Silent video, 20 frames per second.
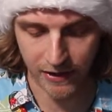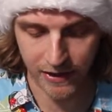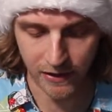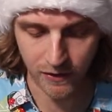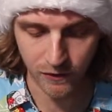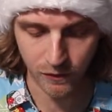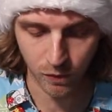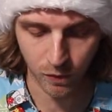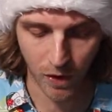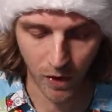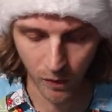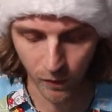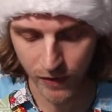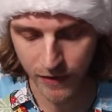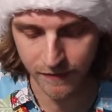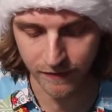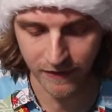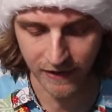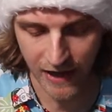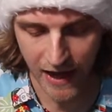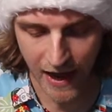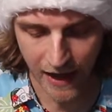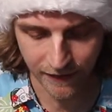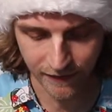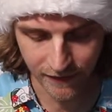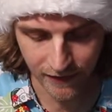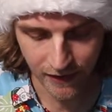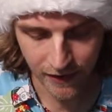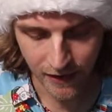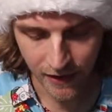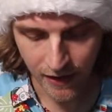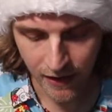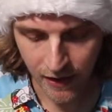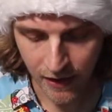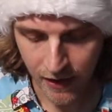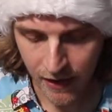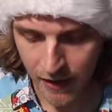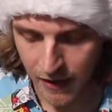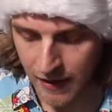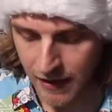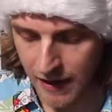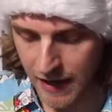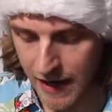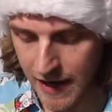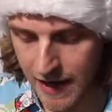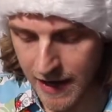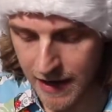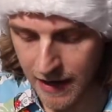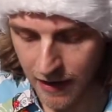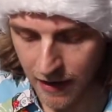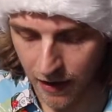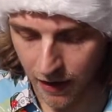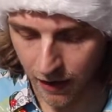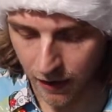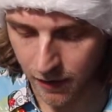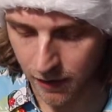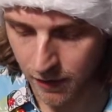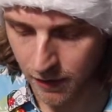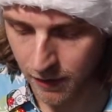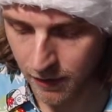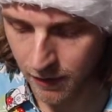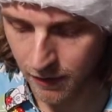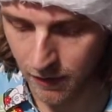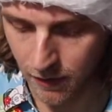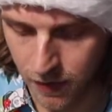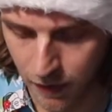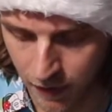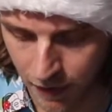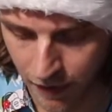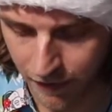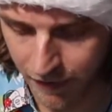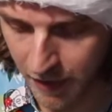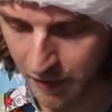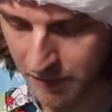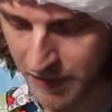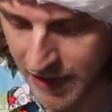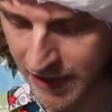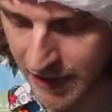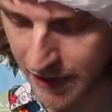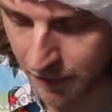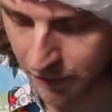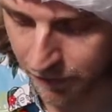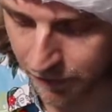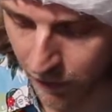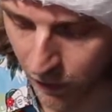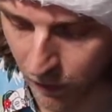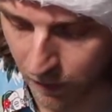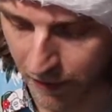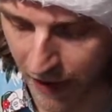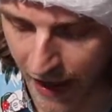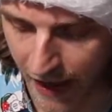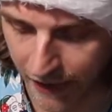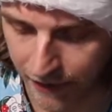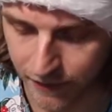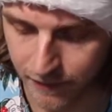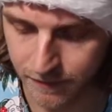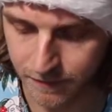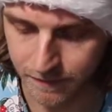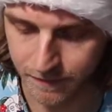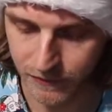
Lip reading: Here's what we've got in the medium full pack.